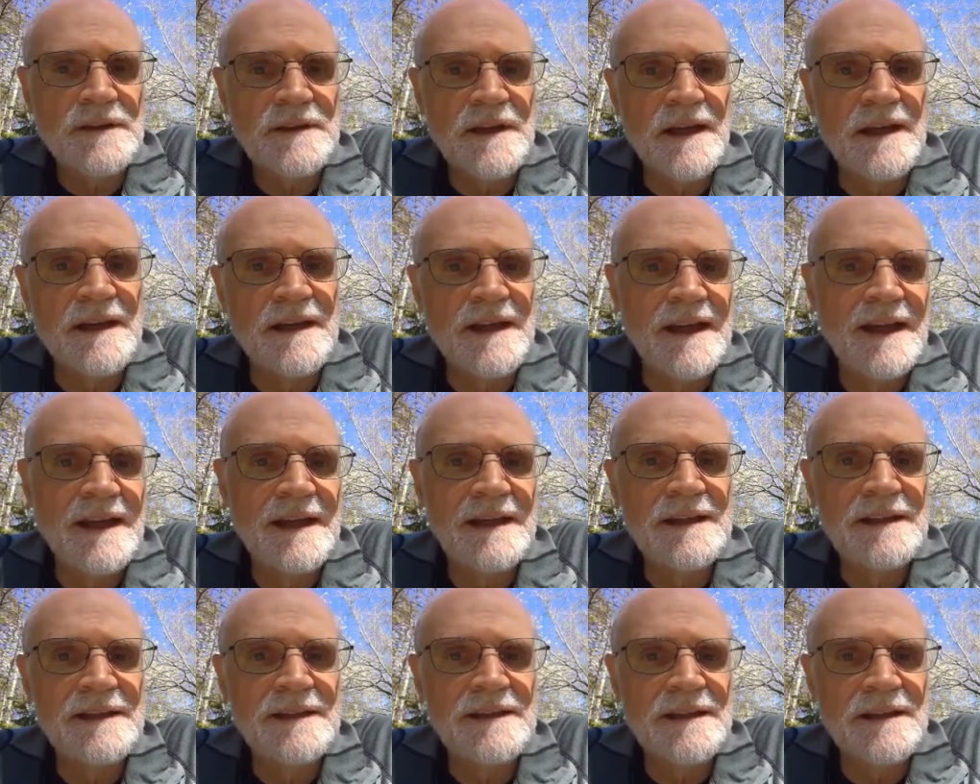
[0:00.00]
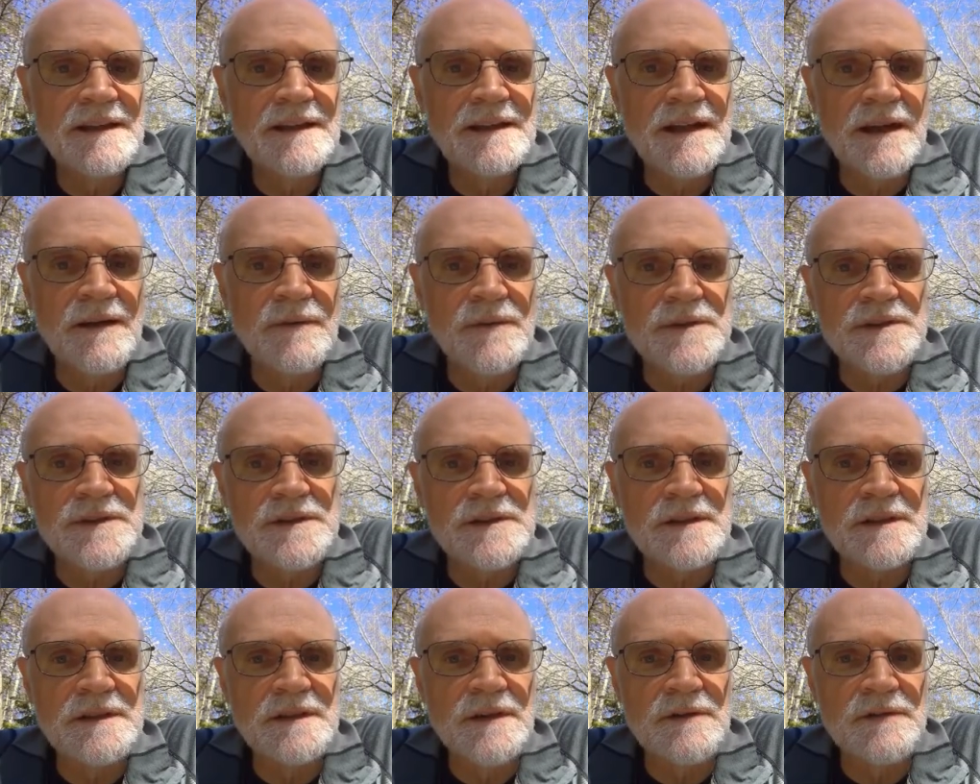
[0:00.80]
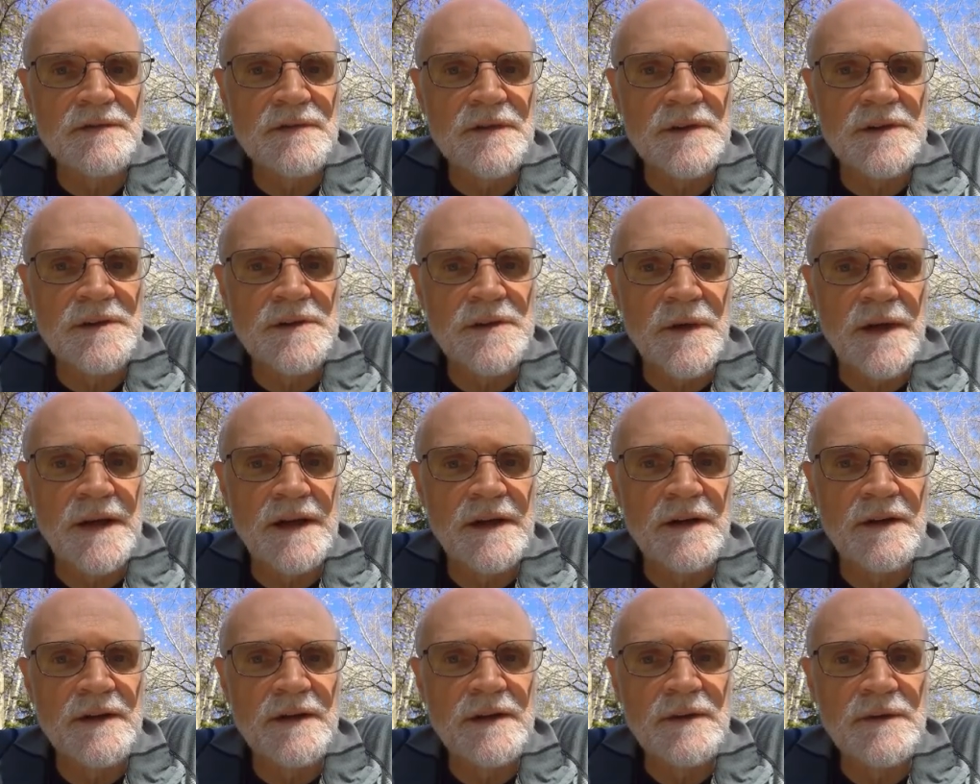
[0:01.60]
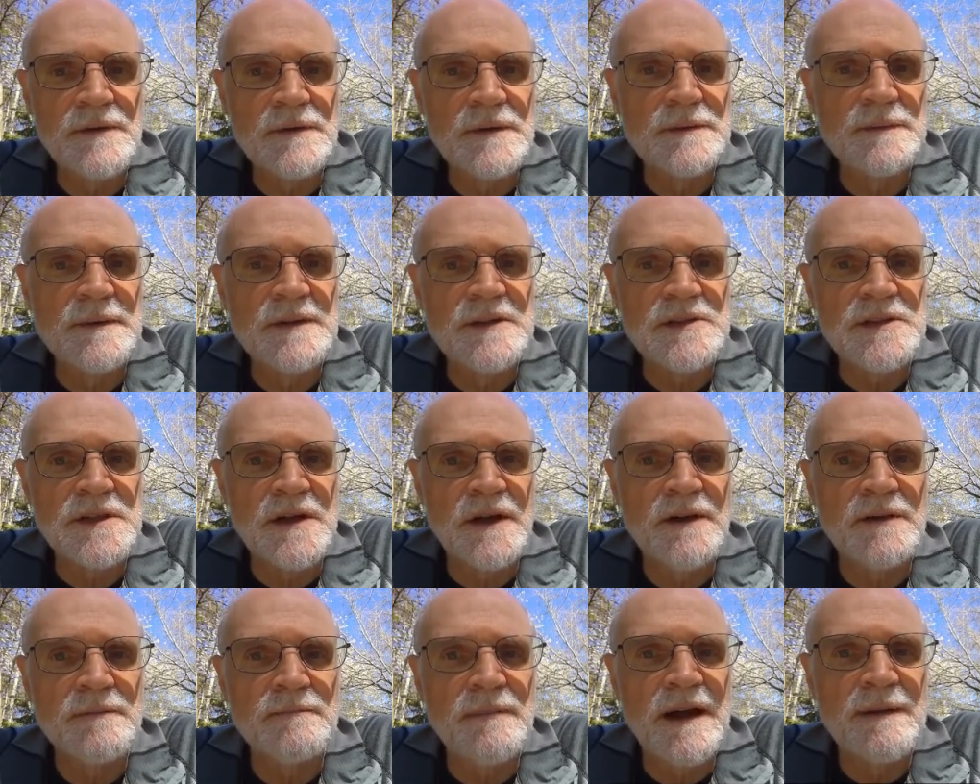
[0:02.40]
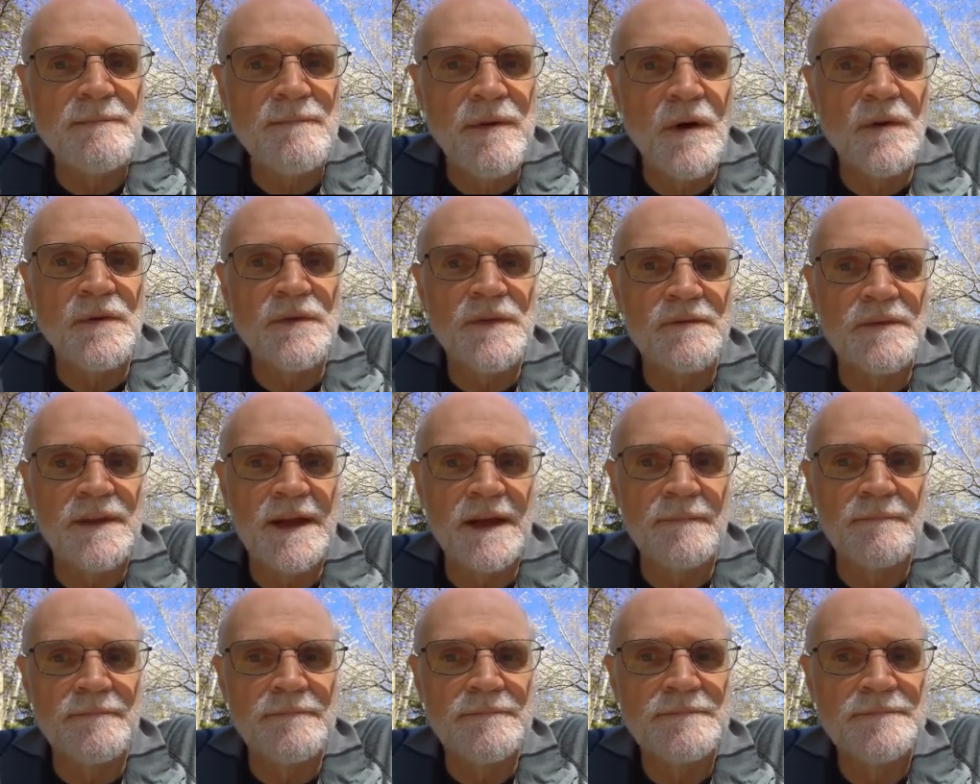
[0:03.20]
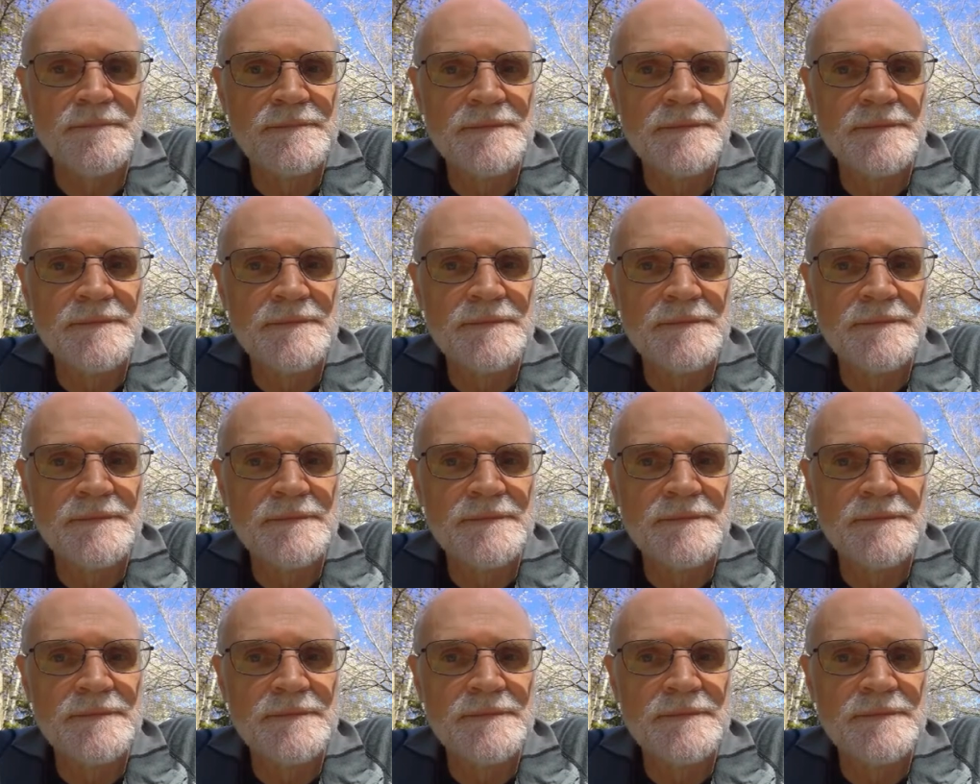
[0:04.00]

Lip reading: that anything that was in the refrigerator would be shared by both of them.